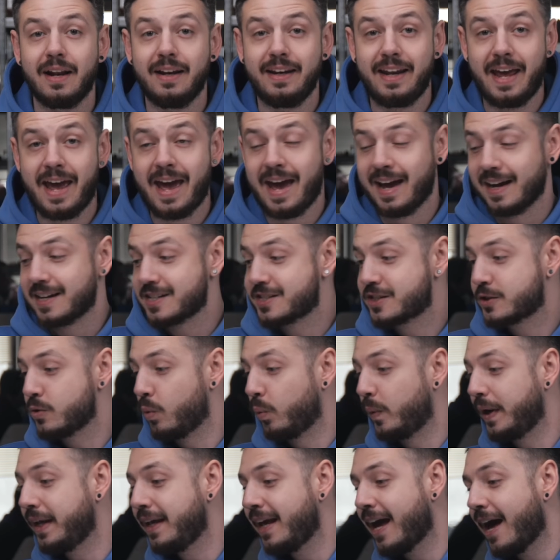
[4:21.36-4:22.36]
Next,
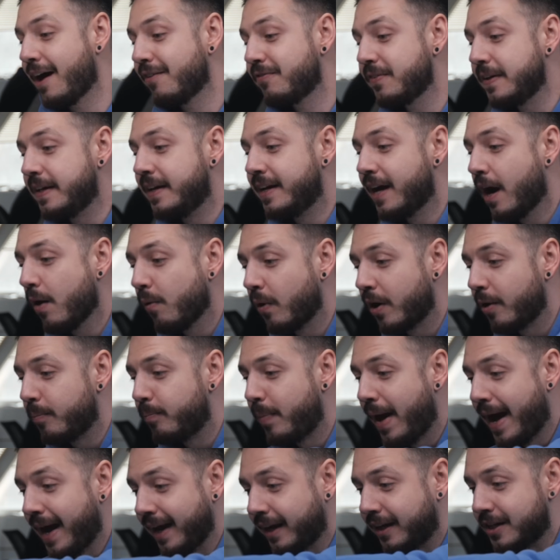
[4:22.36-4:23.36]
we have in our
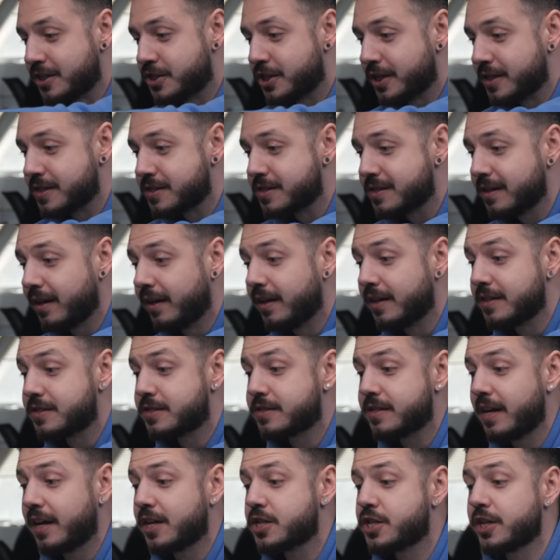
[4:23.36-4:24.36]
packages,
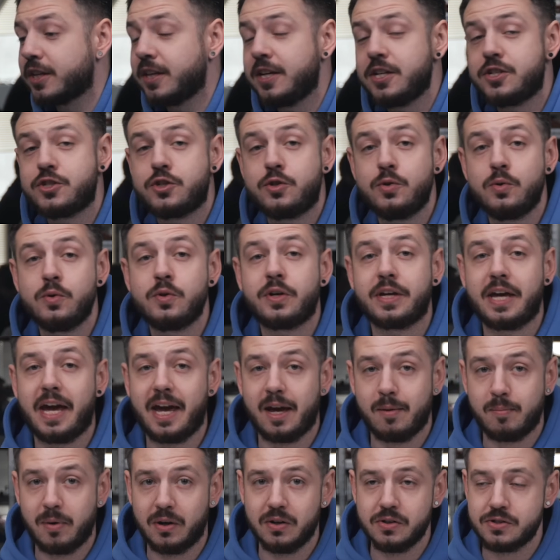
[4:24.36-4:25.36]
it's actually two
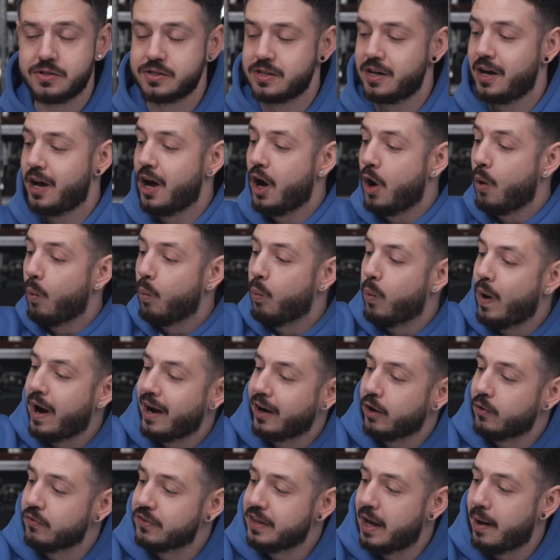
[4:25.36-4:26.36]
cables one of